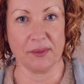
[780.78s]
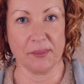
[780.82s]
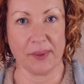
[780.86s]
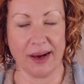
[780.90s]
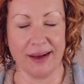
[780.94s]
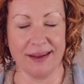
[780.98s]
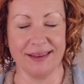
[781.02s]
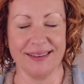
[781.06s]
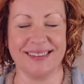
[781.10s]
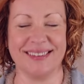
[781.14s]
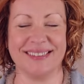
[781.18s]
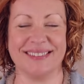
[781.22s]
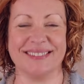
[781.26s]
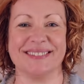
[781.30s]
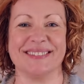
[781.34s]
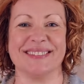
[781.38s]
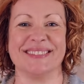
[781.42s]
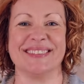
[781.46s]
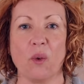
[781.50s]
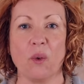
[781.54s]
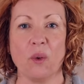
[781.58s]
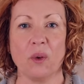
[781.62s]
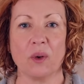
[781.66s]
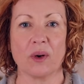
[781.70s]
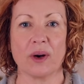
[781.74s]
well.
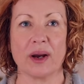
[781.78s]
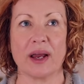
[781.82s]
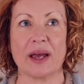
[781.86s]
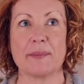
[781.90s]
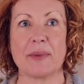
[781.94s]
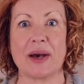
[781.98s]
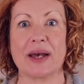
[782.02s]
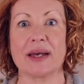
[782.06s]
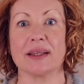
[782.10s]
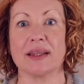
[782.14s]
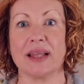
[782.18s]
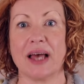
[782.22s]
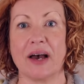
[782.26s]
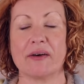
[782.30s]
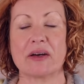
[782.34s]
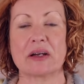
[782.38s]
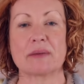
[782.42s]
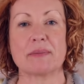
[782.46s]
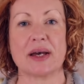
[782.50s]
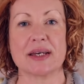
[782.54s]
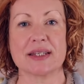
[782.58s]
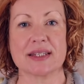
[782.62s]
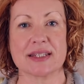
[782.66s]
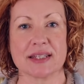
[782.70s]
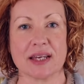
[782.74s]
Or am I allowing
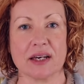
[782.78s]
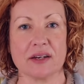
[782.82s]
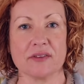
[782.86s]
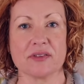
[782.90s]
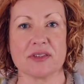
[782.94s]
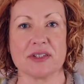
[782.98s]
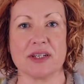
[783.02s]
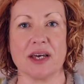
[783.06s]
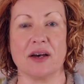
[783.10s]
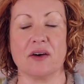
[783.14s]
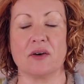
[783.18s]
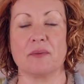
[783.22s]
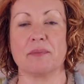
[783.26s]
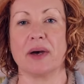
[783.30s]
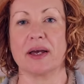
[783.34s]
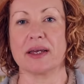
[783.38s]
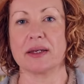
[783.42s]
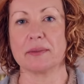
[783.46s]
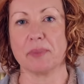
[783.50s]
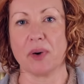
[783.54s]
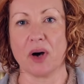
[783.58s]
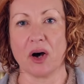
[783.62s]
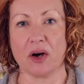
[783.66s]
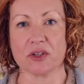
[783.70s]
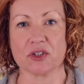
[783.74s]
my self-doubt, my
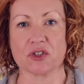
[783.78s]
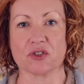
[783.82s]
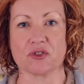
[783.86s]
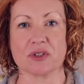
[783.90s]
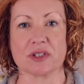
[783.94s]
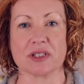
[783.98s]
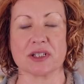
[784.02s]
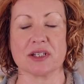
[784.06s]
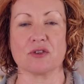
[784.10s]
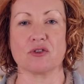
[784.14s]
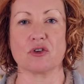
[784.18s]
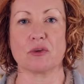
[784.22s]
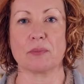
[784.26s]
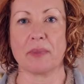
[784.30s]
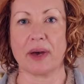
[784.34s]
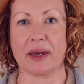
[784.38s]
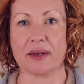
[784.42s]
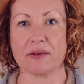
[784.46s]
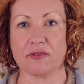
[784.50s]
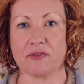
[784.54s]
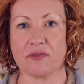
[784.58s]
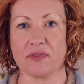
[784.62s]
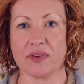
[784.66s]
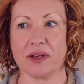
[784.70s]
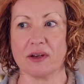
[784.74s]
imposter syndrome, my
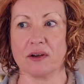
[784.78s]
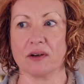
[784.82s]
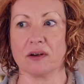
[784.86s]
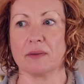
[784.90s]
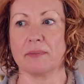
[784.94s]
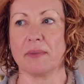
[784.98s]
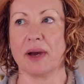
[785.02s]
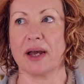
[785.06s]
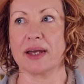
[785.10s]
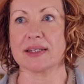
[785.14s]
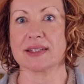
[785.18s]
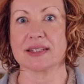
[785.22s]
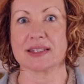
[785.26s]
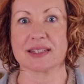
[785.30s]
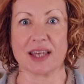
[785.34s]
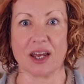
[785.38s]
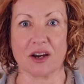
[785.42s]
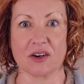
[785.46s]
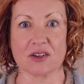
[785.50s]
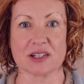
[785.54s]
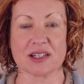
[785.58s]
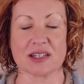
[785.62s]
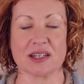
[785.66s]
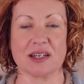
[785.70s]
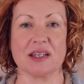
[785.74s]
fear, my
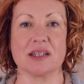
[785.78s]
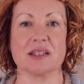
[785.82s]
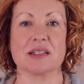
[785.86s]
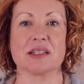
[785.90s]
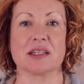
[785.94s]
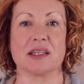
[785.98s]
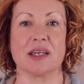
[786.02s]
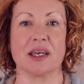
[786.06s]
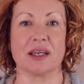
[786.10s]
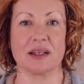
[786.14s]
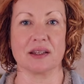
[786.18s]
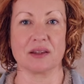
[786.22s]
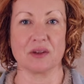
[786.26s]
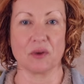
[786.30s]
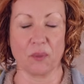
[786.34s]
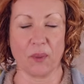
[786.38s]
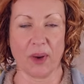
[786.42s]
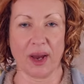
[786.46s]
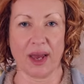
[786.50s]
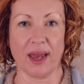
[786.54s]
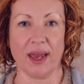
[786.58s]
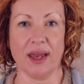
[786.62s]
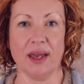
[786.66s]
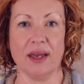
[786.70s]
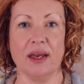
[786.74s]
scarcity to get in the
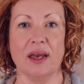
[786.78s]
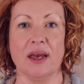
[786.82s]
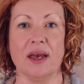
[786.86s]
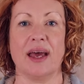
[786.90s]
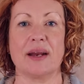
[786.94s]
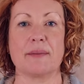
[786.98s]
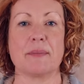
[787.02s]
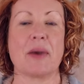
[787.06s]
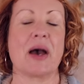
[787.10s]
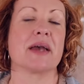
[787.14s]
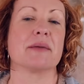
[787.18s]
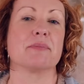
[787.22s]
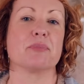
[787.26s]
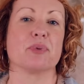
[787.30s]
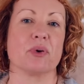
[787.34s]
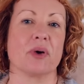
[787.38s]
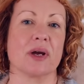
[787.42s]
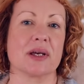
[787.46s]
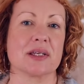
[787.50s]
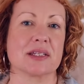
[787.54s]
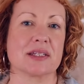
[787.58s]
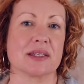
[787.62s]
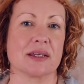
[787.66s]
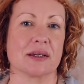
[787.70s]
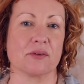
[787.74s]
way? And am I
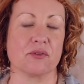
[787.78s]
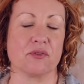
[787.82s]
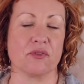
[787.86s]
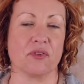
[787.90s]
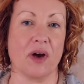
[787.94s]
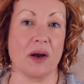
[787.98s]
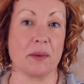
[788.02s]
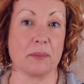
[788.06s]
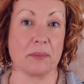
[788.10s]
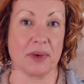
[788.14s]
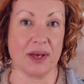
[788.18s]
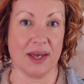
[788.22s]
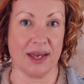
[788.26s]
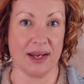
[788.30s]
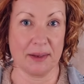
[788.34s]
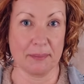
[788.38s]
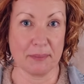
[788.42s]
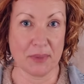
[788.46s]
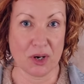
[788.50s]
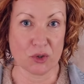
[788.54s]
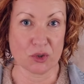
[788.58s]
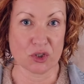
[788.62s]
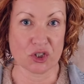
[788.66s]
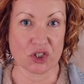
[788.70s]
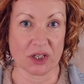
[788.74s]
pricing from an
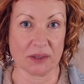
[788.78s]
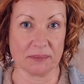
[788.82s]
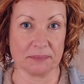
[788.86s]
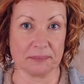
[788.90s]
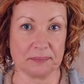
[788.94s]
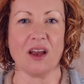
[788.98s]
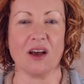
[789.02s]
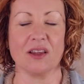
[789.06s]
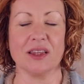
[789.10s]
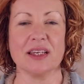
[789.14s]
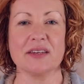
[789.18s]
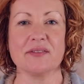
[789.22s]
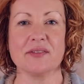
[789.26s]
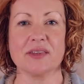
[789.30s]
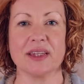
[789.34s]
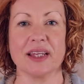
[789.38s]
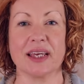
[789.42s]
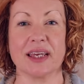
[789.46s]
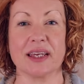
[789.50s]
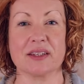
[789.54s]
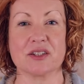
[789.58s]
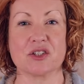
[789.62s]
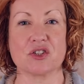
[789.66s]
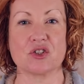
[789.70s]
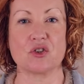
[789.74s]
emotion? I'll leave a
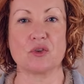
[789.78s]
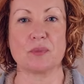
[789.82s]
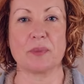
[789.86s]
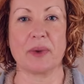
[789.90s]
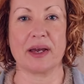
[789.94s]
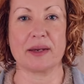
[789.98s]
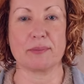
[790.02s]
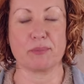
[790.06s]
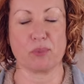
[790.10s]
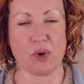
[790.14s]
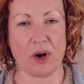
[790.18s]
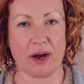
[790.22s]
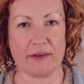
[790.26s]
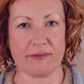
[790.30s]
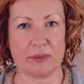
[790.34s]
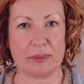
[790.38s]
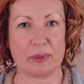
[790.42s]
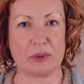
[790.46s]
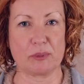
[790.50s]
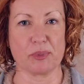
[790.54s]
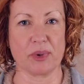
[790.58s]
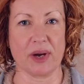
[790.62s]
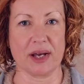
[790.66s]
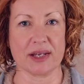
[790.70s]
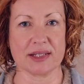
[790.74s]
link to my
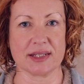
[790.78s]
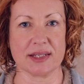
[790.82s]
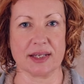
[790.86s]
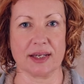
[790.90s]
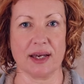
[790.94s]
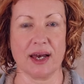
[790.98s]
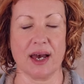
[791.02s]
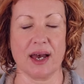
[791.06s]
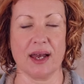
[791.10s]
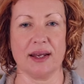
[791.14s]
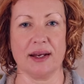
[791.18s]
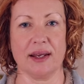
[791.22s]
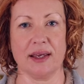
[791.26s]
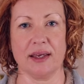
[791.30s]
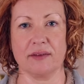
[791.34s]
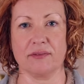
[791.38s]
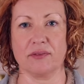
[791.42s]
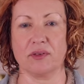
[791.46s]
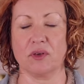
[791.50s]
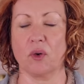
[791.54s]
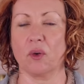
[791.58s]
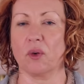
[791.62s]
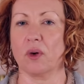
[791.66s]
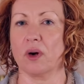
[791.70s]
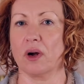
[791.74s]
profitable pricing guide
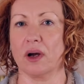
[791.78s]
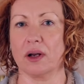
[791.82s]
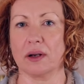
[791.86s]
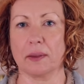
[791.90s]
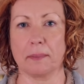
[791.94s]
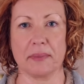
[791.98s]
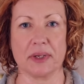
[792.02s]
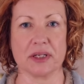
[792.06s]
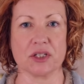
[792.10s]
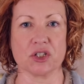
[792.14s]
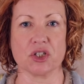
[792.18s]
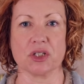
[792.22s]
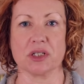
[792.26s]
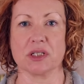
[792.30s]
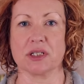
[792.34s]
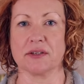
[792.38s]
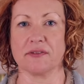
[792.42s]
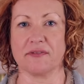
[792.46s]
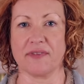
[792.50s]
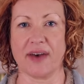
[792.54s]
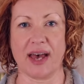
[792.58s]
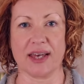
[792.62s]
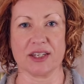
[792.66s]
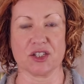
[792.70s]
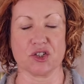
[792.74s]
if you're on a mission to
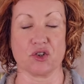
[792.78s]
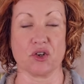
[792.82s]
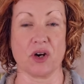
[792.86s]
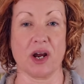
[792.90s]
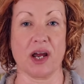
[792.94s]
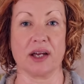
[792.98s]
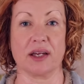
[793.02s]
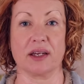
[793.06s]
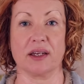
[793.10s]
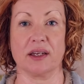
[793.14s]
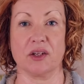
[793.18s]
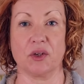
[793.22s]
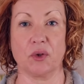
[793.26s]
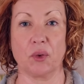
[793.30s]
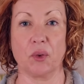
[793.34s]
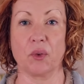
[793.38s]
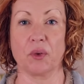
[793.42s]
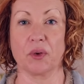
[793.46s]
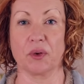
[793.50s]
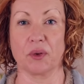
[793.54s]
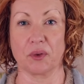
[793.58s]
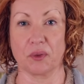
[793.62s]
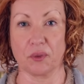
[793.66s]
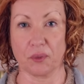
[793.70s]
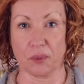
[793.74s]
fast track
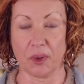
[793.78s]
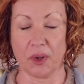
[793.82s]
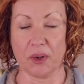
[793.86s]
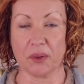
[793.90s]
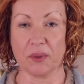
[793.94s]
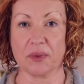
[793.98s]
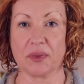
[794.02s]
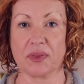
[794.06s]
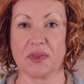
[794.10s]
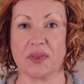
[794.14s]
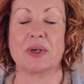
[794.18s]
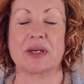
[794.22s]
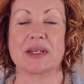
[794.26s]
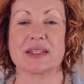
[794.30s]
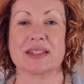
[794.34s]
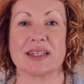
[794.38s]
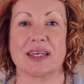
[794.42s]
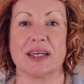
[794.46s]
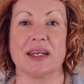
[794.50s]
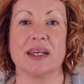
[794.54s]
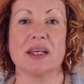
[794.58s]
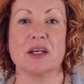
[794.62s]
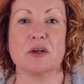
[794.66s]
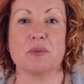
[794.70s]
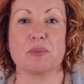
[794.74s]
your growth, because
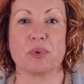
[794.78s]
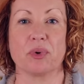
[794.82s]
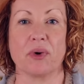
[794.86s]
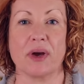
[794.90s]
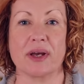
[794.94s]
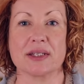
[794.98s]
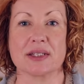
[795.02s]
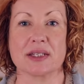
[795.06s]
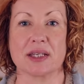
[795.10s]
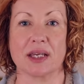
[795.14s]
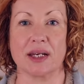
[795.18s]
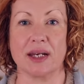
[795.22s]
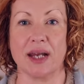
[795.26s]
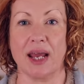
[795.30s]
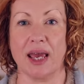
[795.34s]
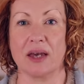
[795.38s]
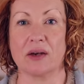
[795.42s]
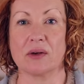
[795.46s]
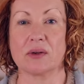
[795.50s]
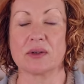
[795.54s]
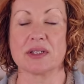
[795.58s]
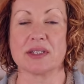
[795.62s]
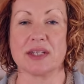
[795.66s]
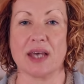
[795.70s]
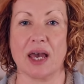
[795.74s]
getting your pricing
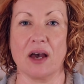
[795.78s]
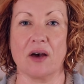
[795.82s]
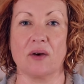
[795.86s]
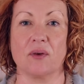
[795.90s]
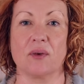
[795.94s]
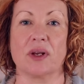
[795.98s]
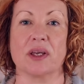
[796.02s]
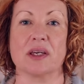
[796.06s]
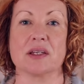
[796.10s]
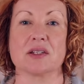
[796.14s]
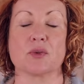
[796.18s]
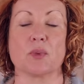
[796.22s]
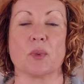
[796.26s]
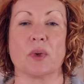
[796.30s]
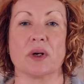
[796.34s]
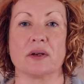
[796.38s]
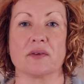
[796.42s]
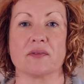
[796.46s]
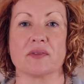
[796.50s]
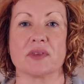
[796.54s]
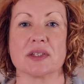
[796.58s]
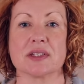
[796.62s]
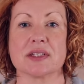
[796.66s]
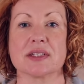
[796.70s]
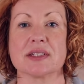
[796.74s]
nailed down is one
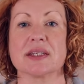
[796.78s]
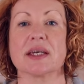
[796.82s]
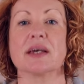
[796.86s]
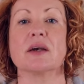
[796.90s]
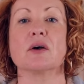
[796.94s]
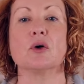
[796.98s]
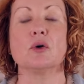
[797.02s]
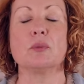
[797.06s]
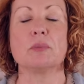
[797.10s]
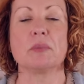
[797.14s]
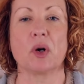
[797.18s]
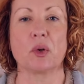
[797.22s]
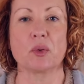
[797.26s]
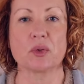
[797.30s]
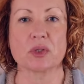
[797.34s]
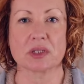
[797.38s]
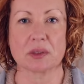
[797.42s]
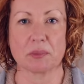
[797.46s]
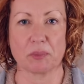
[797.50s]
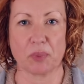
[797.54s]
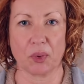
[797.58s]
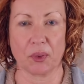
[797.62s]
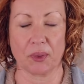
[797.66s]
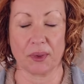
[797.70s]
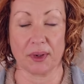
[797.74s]
of the single most
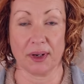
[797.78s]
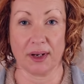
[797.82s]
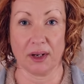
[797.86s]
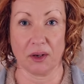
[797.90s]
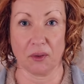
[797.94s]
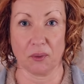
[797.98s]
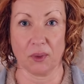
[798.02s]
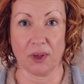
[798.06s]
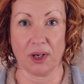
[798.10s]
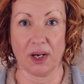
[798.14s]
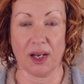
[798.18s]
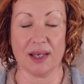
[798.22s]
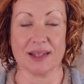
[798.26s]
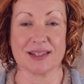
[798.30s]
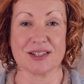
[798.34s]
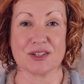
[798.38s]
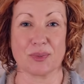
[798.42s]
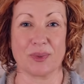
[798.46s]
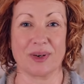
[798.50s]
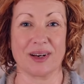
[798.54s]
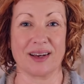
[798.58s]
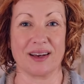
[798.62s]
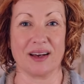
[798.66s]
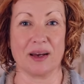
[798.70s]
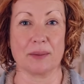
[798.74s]
important ingredients
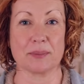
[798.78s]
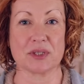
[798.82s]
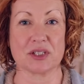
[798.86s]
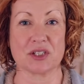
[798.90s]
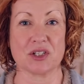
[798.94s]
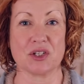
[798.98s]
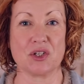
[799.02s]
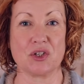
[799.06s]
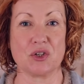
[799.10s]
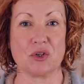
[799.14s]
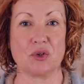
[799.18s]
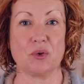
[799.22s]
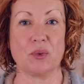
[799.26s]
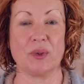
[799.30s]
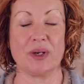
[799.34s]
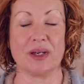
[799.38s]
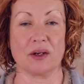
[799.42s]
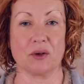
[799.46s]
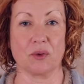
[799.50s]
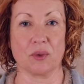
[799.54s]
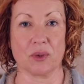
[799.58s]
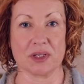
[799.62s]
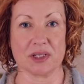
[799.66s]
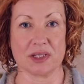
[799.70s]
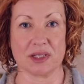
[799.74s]
when it comes to you
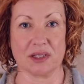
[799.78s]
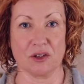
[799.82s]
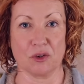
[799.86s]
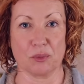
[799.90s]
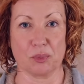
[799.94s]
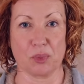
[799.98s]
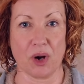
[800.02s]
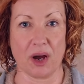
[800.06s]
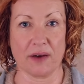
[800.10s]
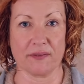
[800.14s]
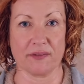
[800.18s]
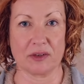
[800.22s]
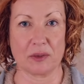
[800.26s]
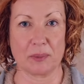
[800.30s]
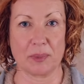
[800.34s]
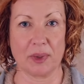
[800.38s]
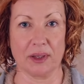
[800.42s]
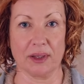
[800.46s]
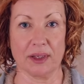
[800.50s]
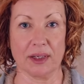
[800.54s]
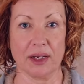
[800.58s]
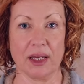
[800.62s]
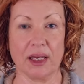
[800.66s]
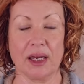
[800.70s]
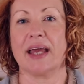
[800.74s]
increasing your
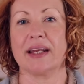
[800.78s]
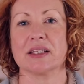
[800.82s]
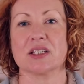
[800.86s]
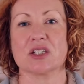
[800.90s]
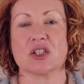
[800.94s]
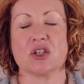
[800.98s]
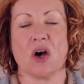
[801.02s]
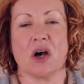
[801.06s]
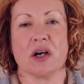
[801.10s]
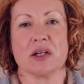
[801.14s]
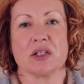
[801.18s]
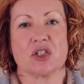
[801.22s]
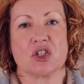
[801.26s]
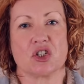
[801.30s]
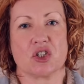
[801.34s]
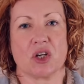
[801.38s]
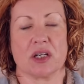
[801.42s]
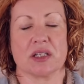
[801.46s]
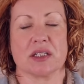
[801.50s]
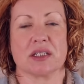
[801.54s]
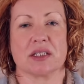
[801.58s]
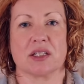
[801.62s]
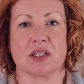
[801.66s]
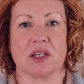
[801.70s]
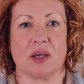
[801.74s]
profitability. And it's not
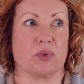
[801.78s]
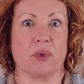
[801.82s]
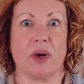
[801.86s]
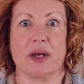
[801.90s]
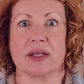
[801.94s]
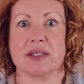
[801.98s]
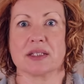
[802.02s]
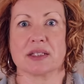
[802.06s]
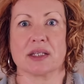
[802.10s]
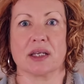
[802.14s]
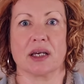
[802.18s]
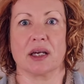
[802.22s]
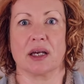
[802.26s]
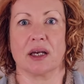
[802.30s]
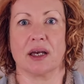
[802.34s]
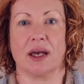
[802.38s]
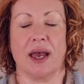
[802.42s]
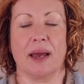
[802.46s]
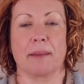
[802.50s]
just pricing